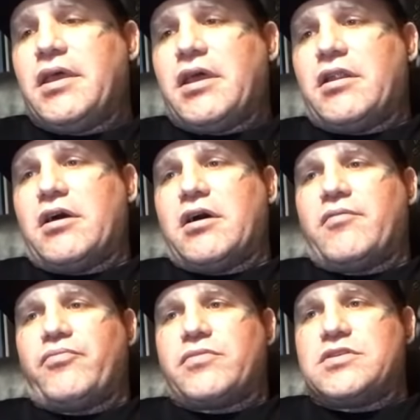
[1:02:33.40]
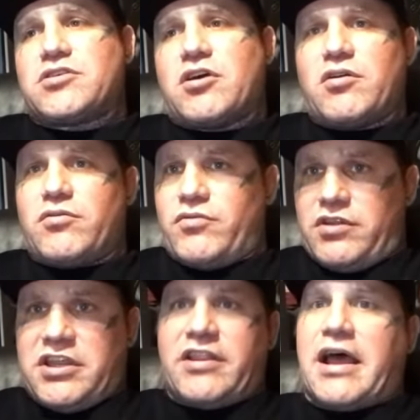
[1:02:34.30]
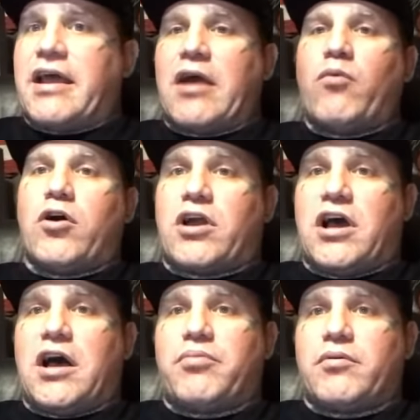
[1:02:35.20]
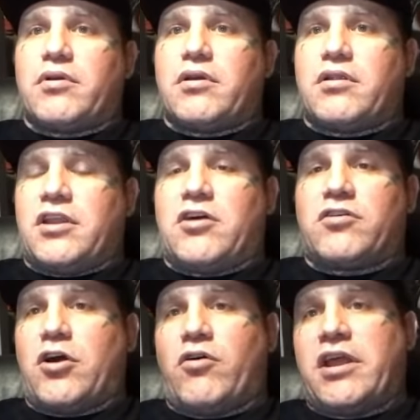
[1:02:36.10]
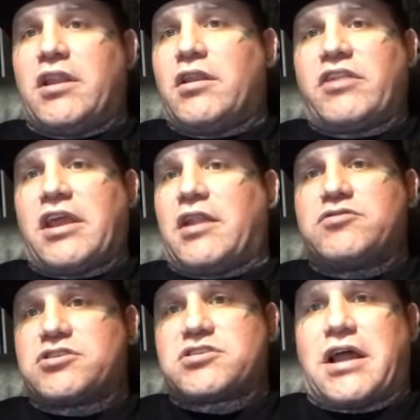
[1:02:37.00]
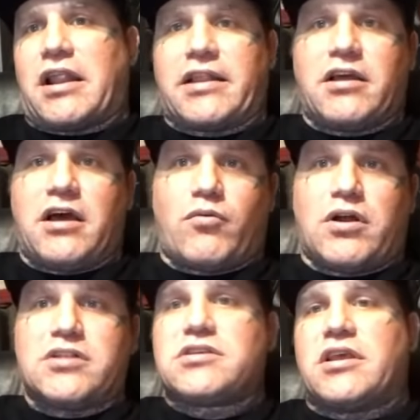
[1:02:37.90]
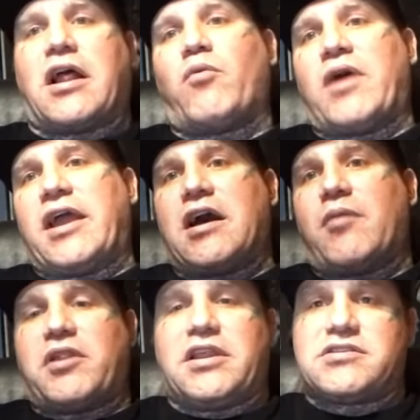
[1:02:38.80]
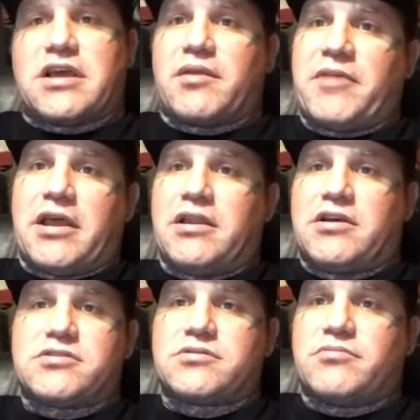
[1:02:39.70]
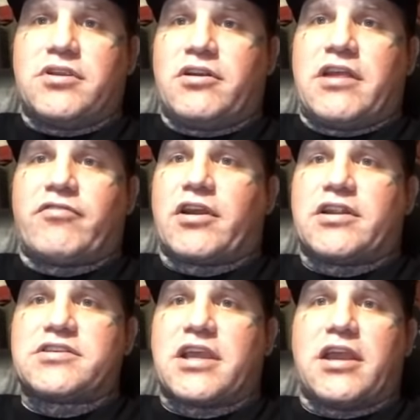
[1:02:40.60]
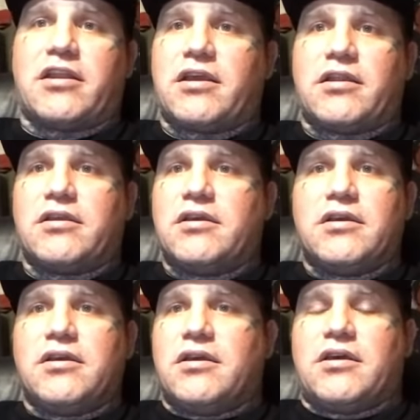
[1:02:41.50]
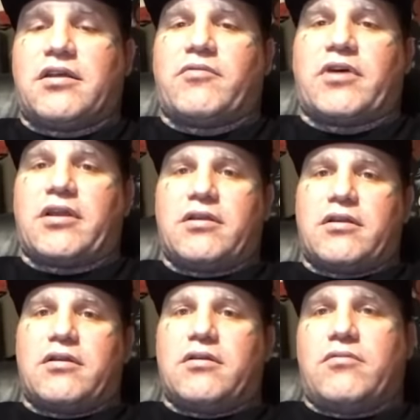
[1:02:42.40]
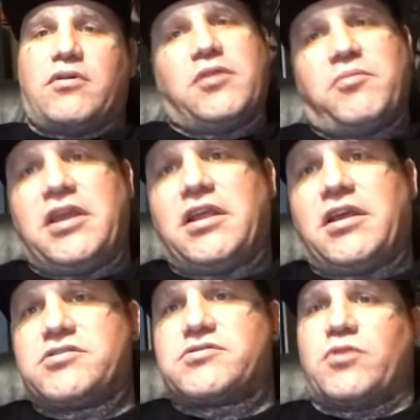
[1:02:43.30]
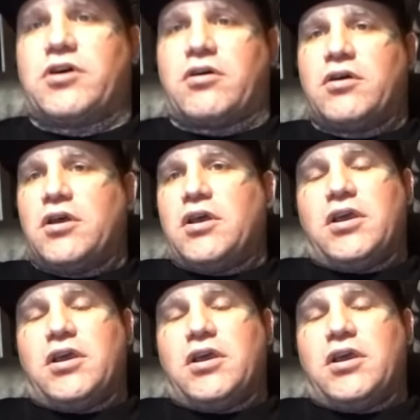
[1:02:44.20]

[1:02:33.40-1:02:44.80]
And so did that, and I woke up, you know, going in thinking it was just kind of like the other ones. And I wake up and he's like, man, he goes, you're never going to skate again. And I'm like, what do you mean? He goes, well,